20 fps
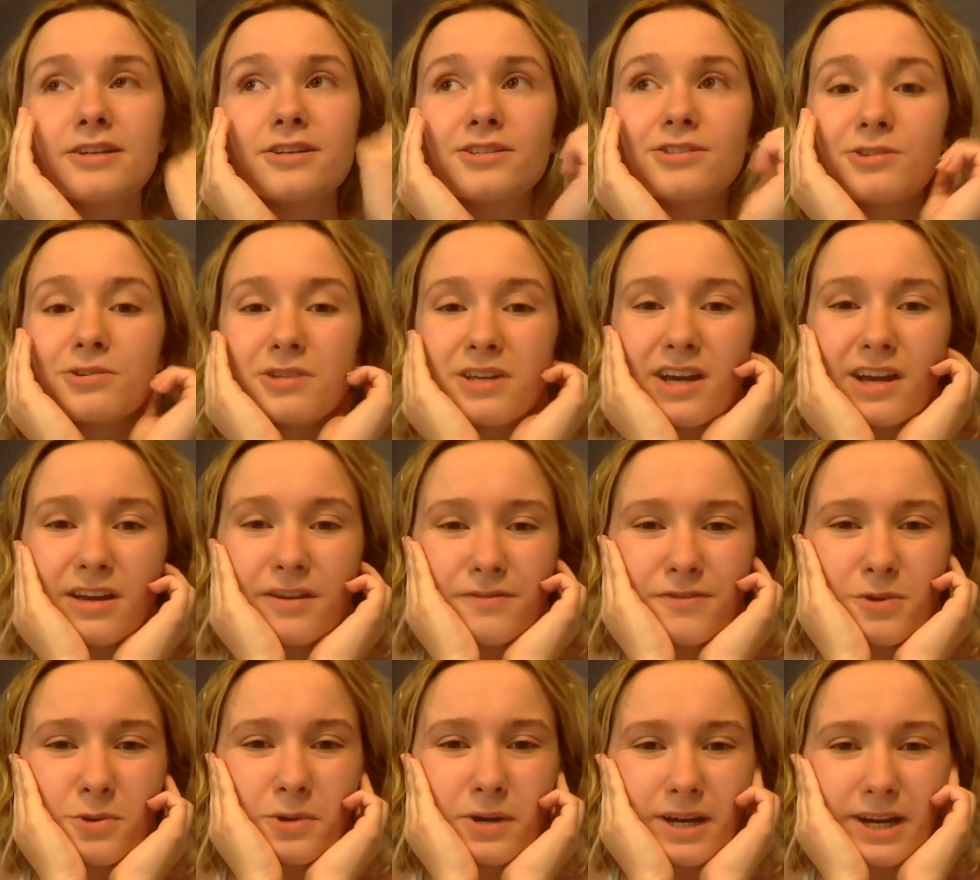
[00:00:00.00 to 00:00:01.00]
So, yeah, if
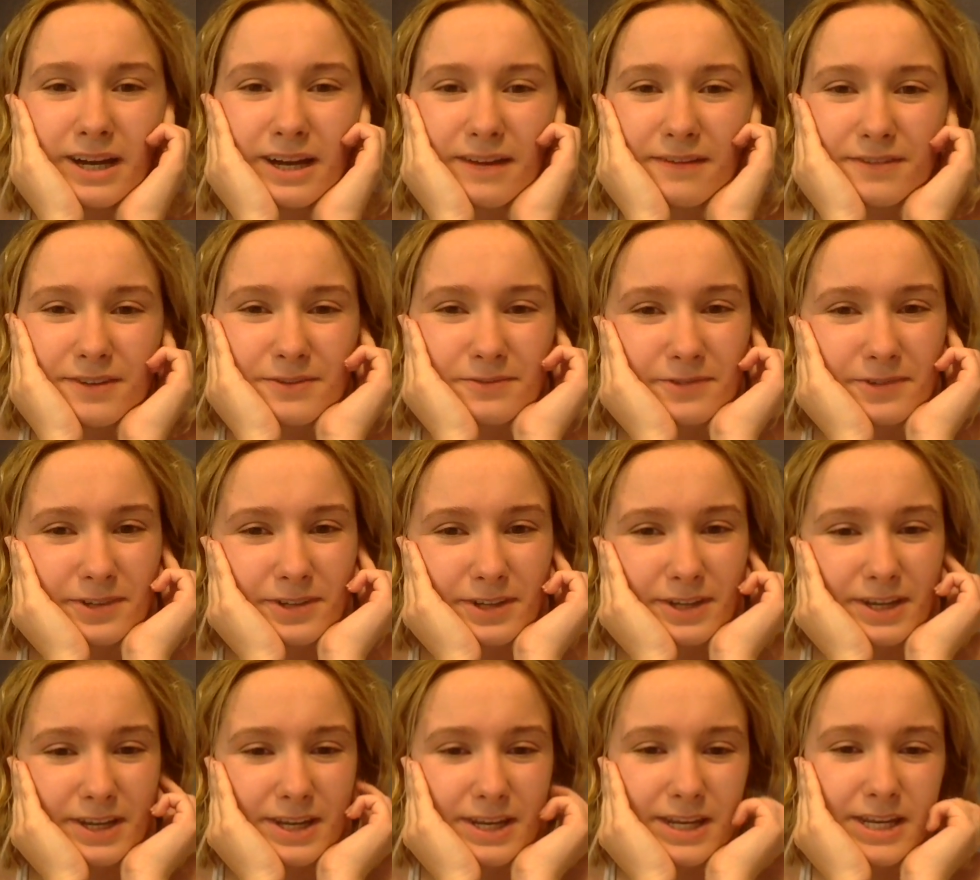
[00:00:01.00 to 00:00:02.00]
you haven't
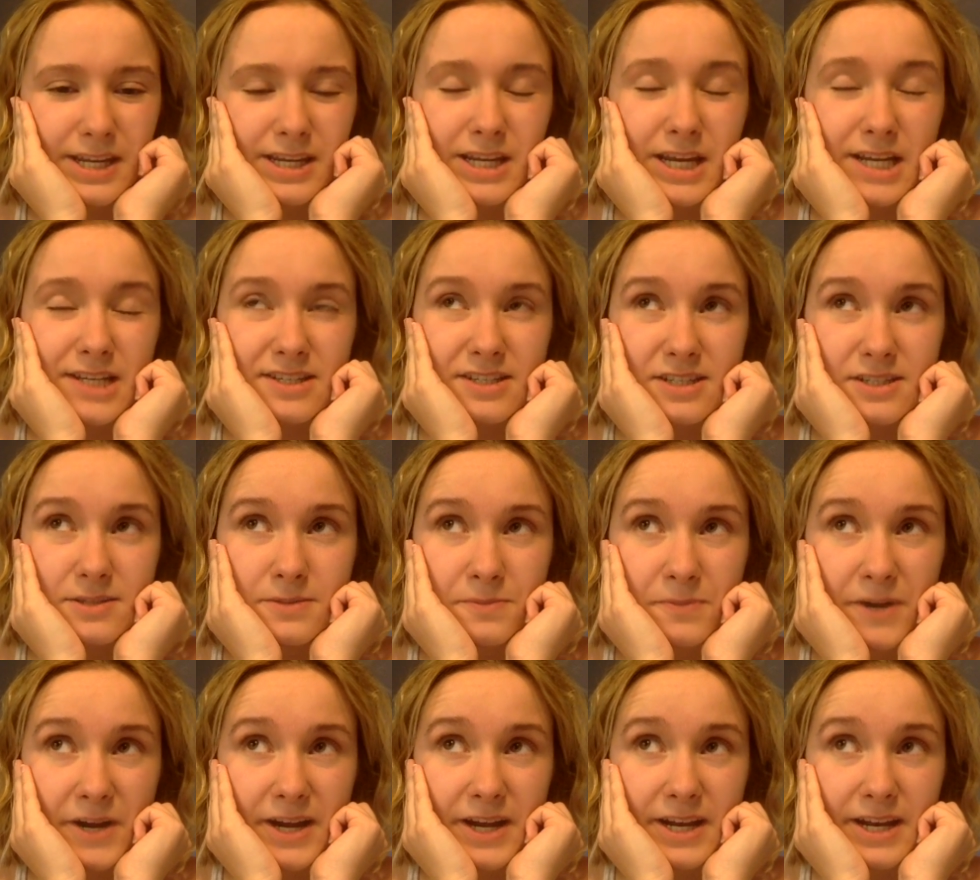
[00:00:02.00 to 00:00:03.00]
really guessed
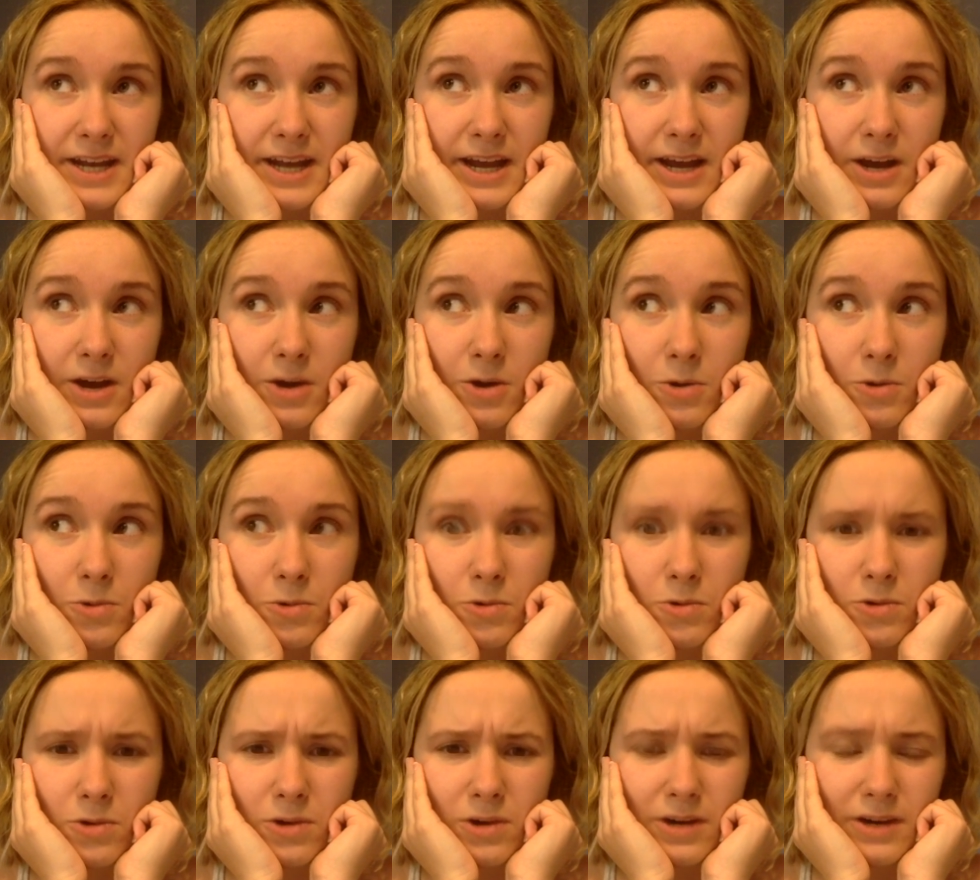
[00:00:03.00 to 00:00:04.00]
by now,
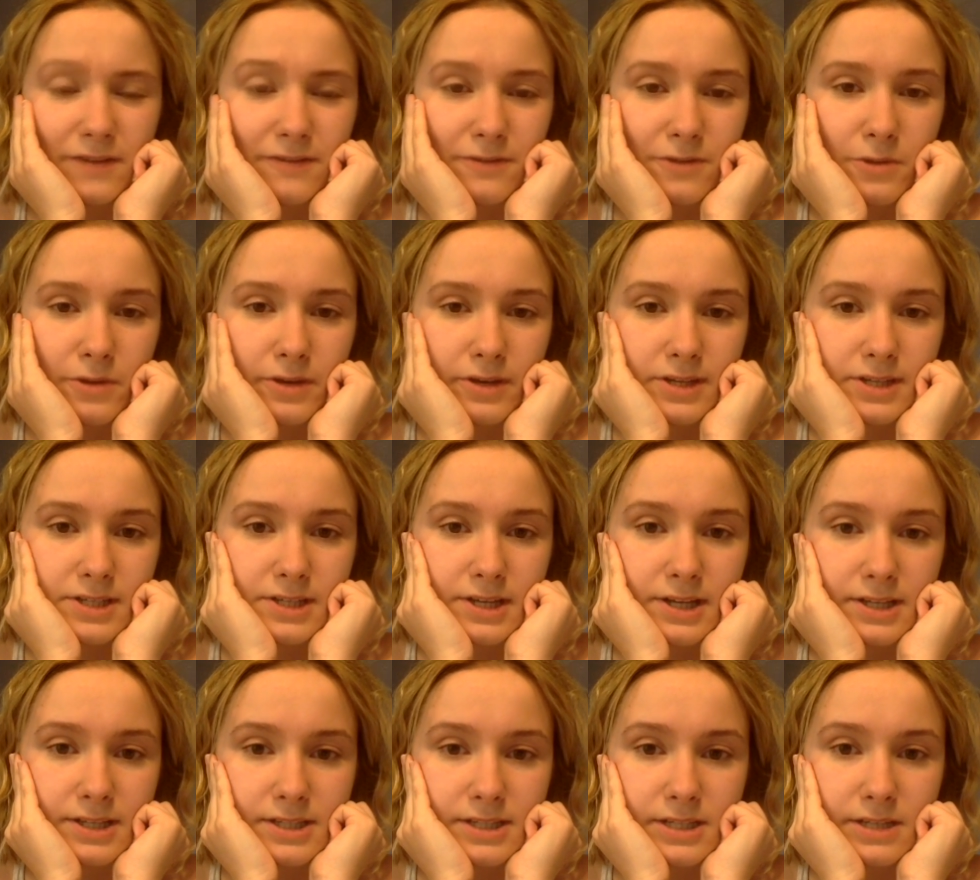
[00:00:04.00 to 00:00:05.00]
or if you did
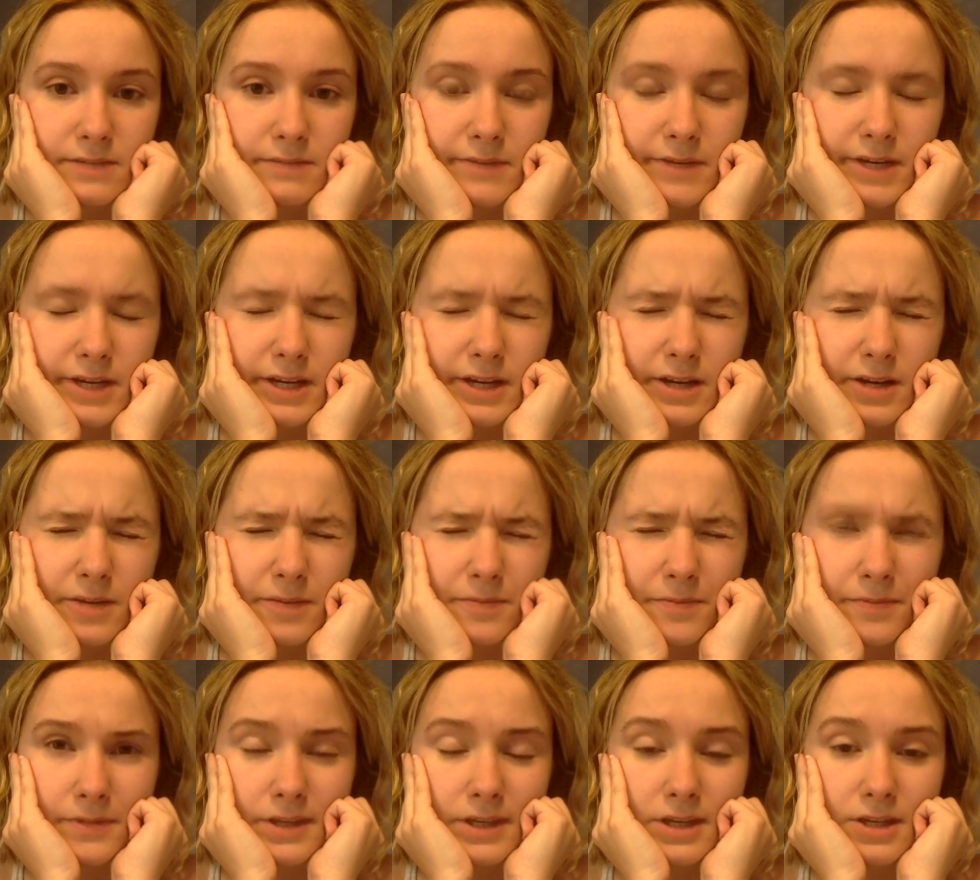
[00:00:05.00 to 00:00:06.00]
not see my um,
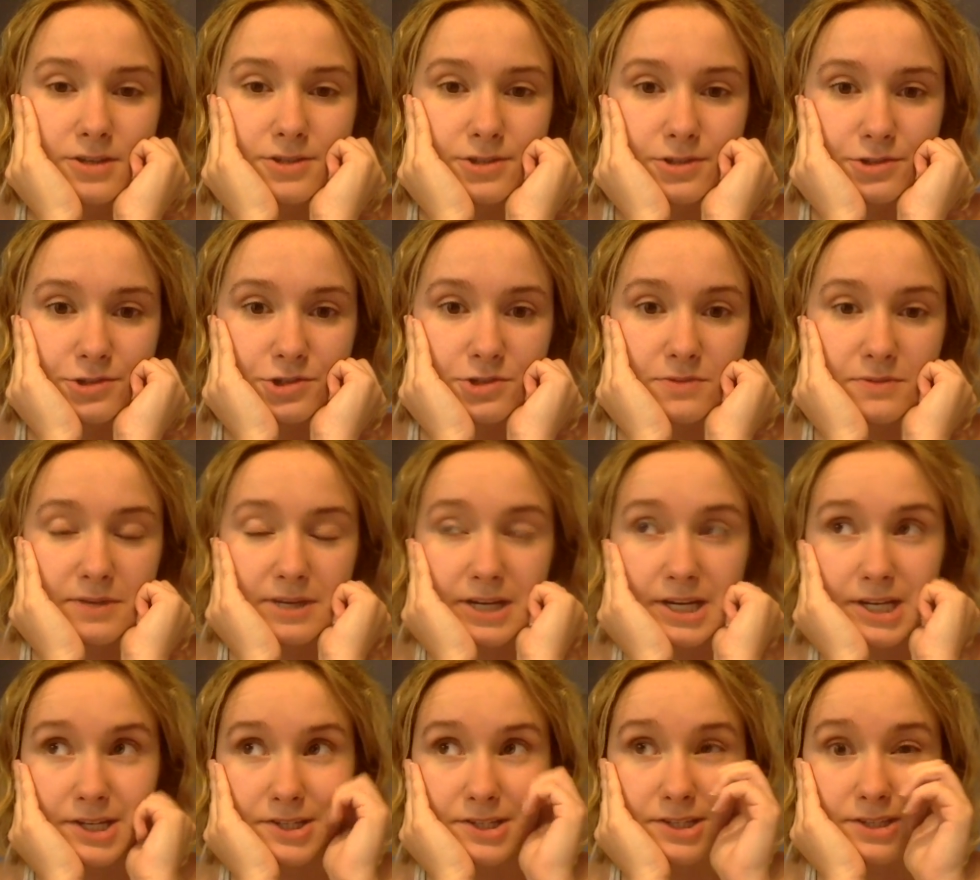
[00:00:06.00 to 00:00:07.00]
social
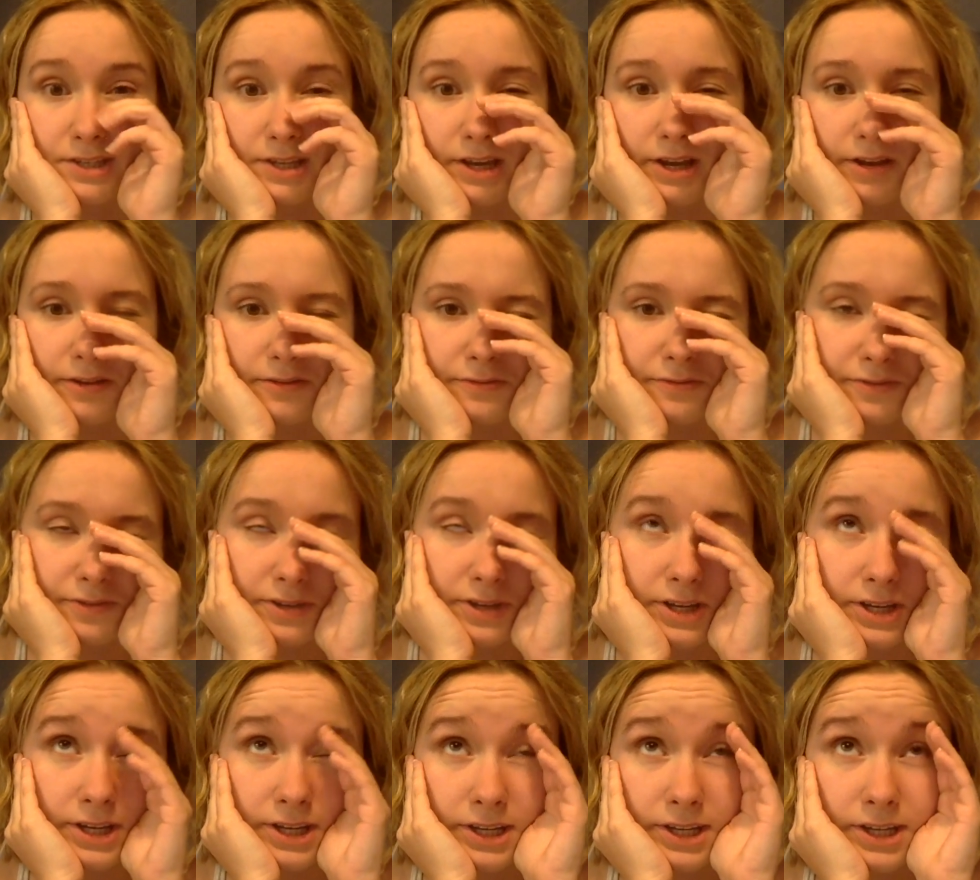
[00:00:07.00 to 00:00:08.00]
media stuff,
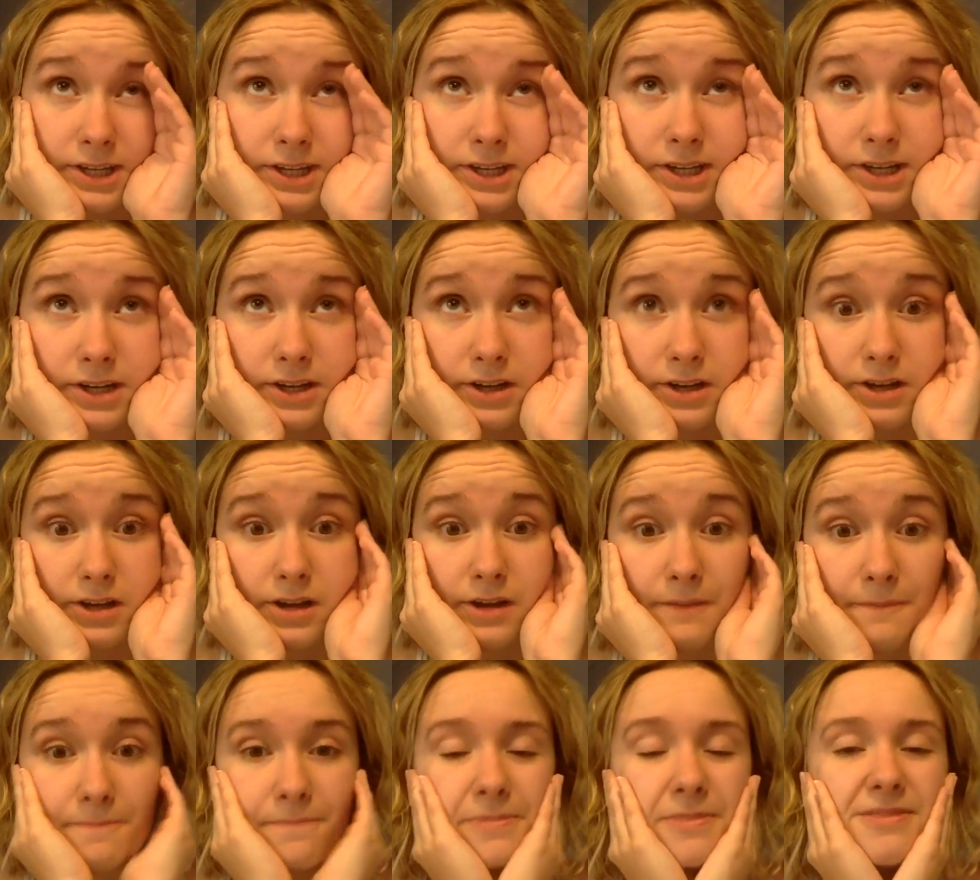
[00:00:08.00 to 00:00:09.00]

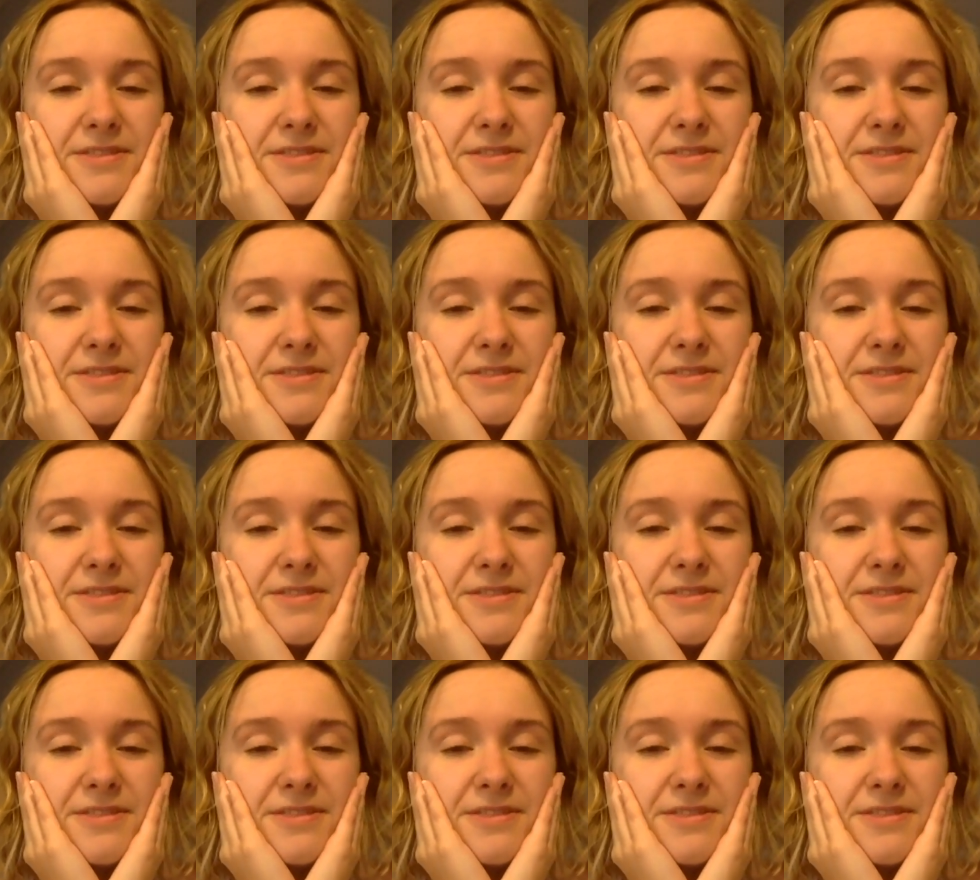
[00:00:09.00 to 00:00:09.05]
um,